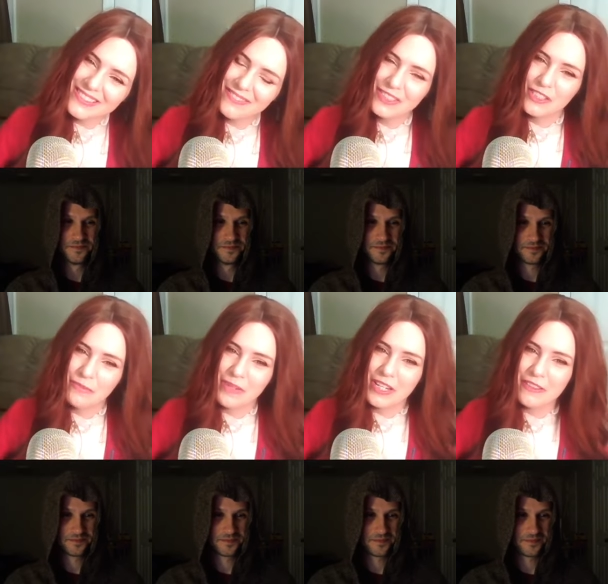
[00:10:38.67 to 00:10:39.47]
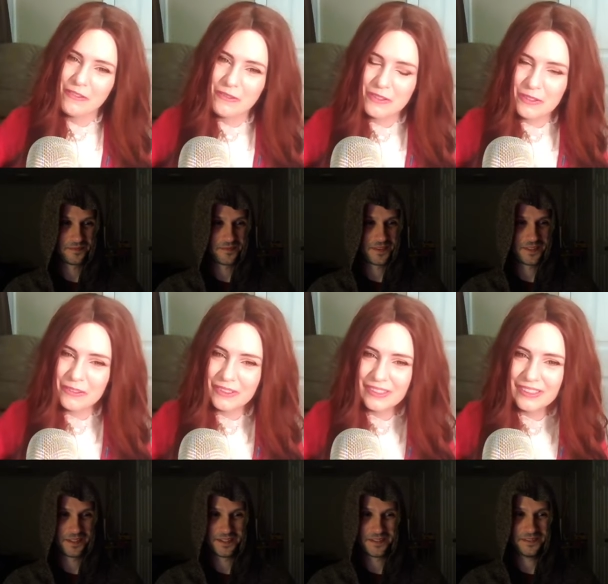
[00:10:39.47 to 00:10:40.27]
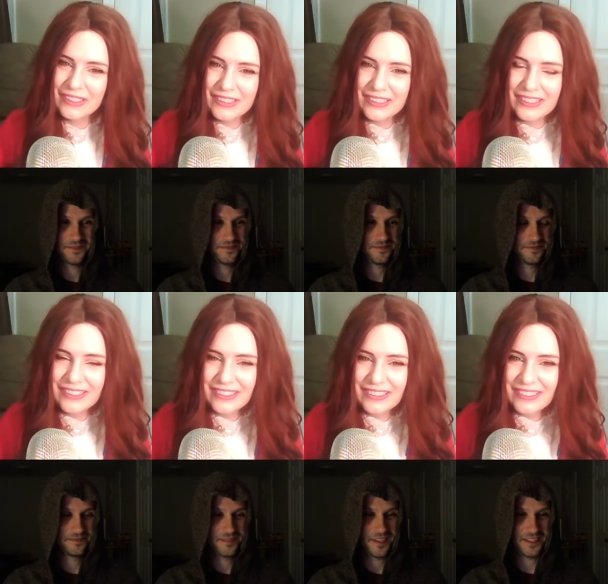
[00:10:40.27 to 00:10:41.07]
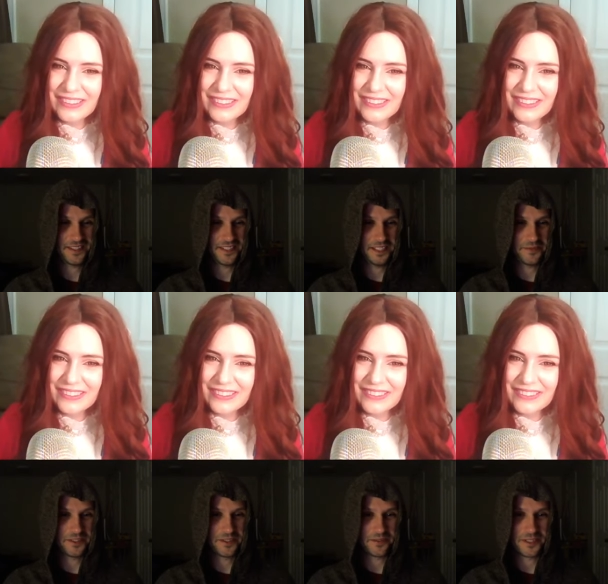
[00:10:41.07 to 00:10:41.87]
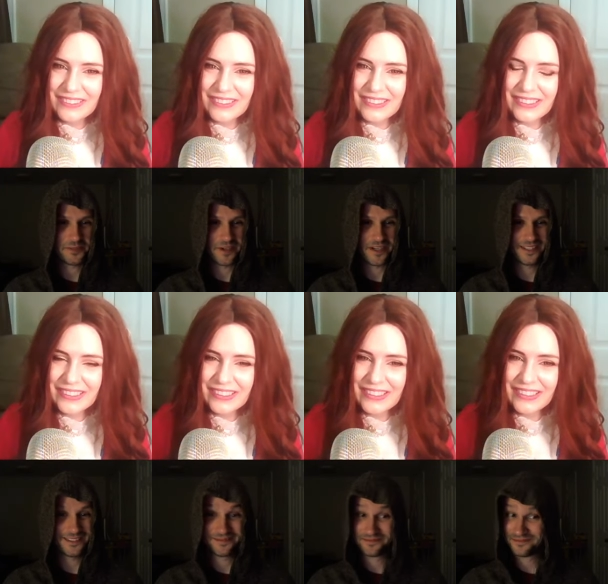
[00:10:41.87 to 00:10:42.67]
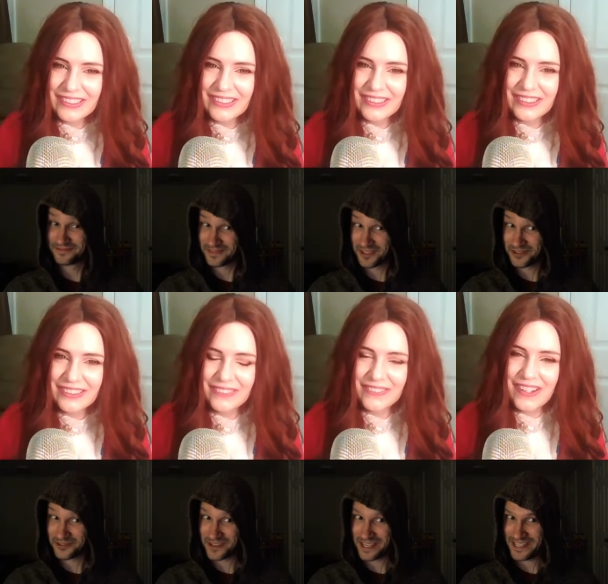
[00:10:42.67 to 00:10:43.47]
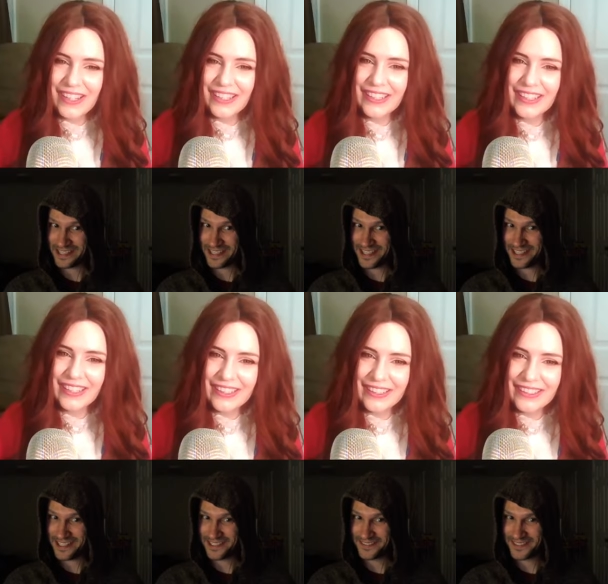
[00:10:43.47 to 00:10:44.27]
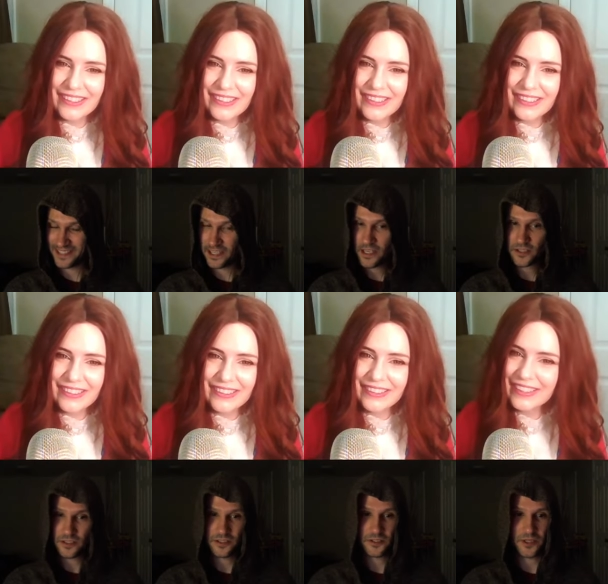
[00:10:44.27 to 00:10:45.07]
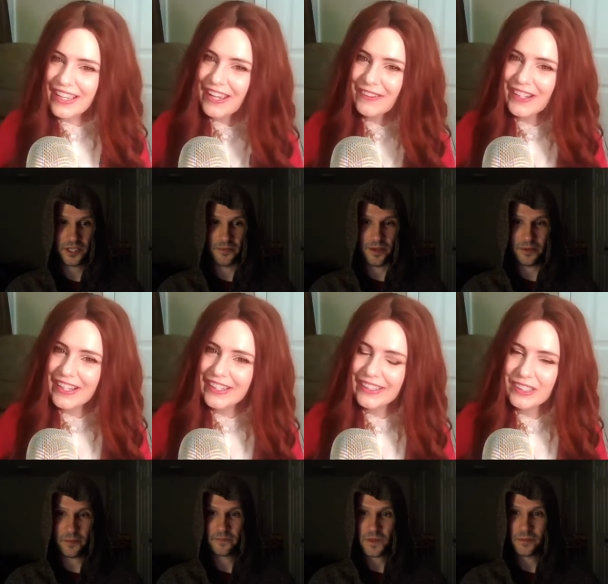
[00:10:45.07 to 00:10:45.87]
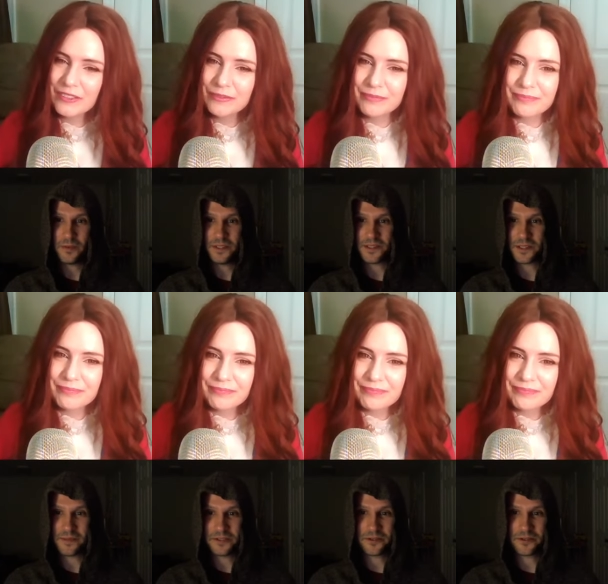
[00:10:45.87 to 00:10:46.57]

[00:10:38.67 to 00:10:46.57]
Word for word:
Speaker 1: we just made it through school.
Speaker 2: At least the enemies don't respawn. Right, right yeah. Game. So yeah, there's a right. Maybe maybe this is a